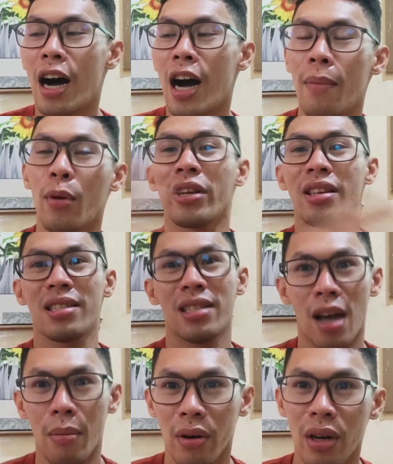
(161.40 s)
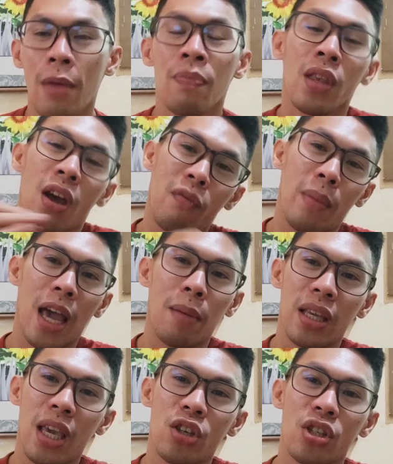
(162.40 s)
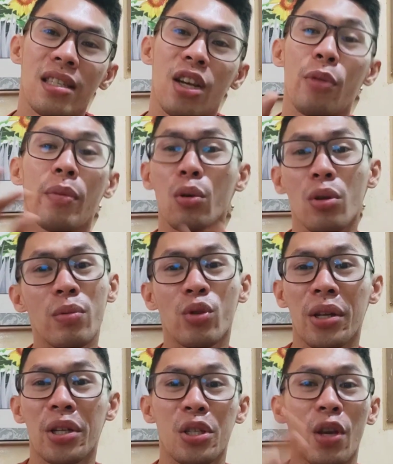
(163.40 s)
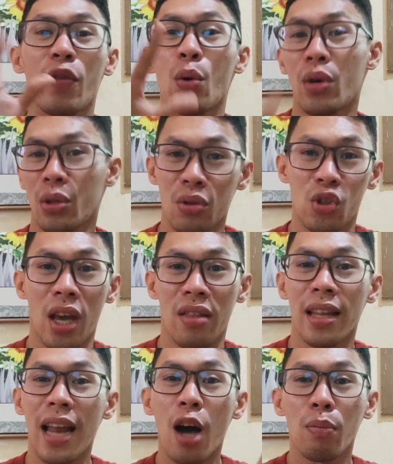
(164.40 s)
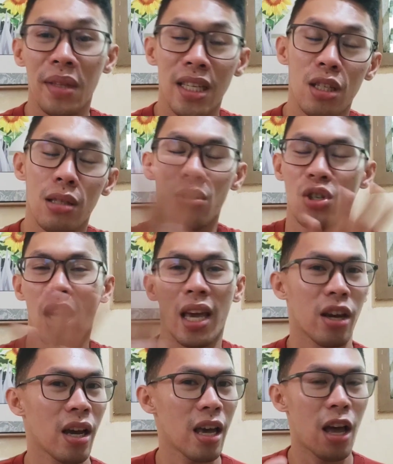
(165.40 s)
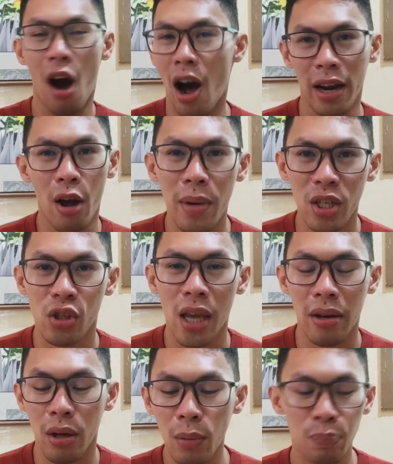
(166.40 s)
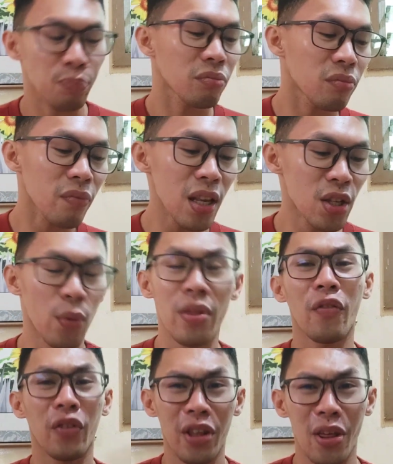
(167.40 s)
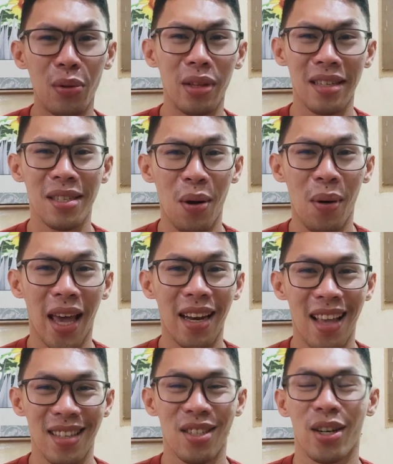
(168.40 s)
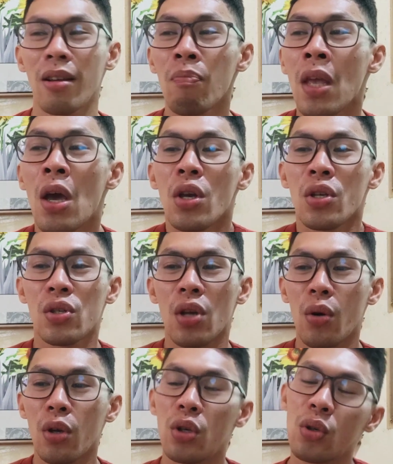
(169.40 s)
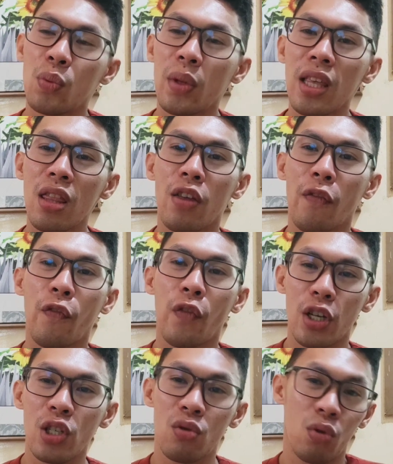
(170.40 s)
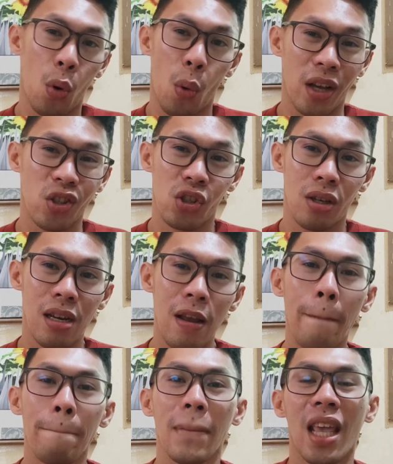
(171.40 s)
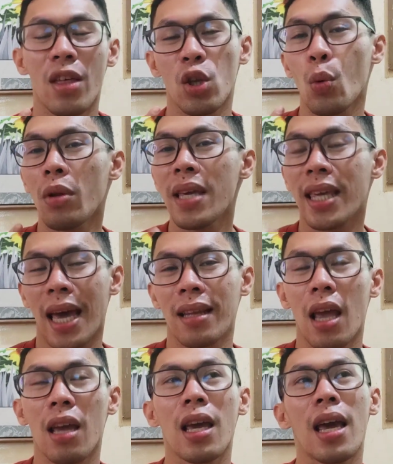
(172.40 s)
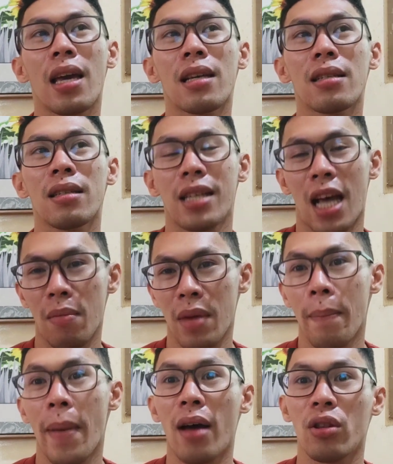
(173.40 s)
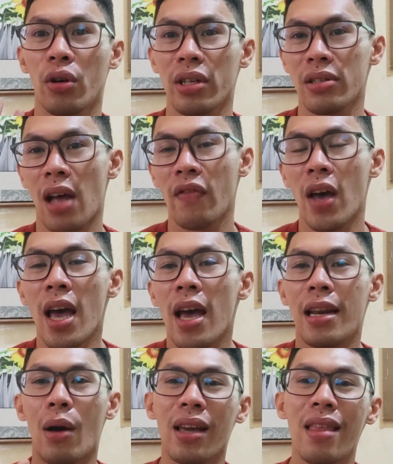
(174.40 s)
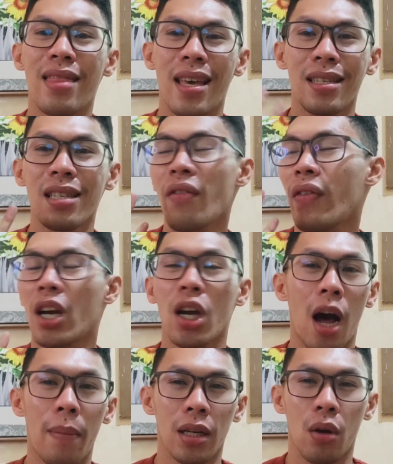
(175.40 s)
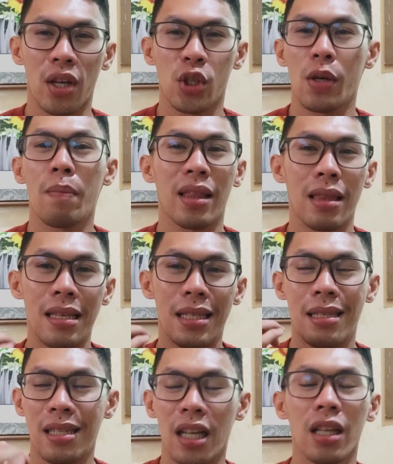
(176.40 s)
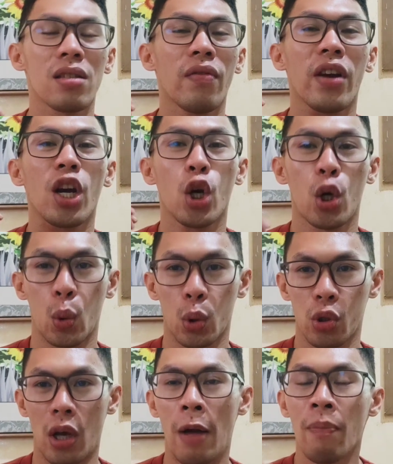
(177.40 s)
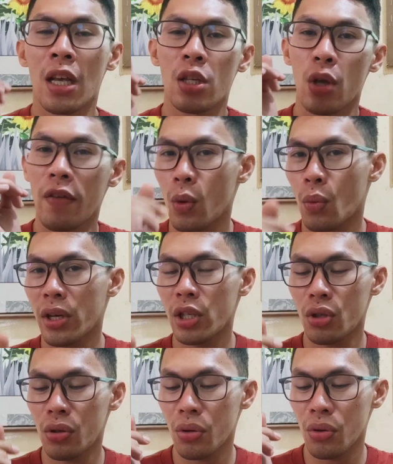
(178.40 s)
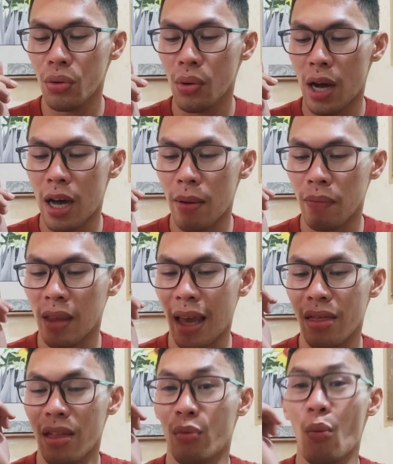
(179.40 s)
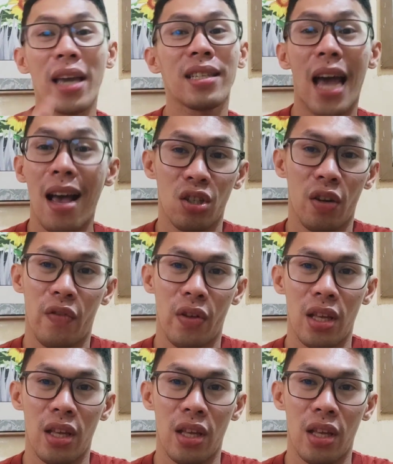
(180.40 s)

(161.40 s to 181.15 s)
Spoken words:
or the summary of my applications here on my YouTube channel. So if you want to check that out, please do check out on my channel. So without further ado, let's go ahead and start. So usually the first question that you will be getting is, tell me about yourself. Now, again, this is a very common question, but still it's very crucial. So if you want to get the right answer for